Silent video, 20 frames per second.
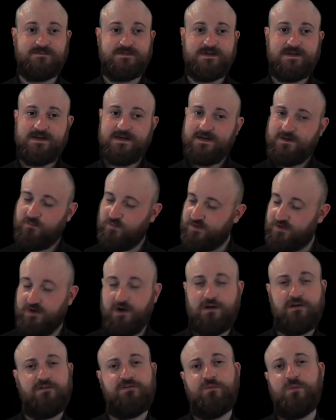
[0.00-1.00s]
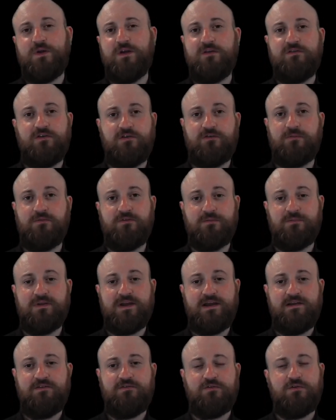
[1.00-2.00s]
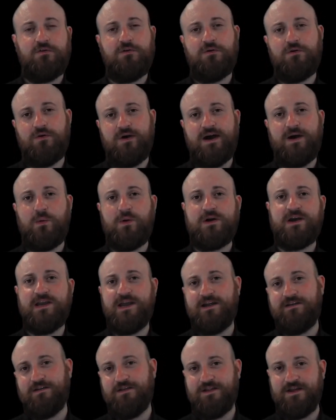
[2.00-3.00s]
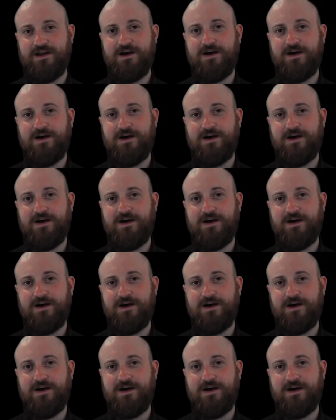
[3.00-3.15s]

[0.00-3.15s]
regardless of where the systems are placed or how well connected they are.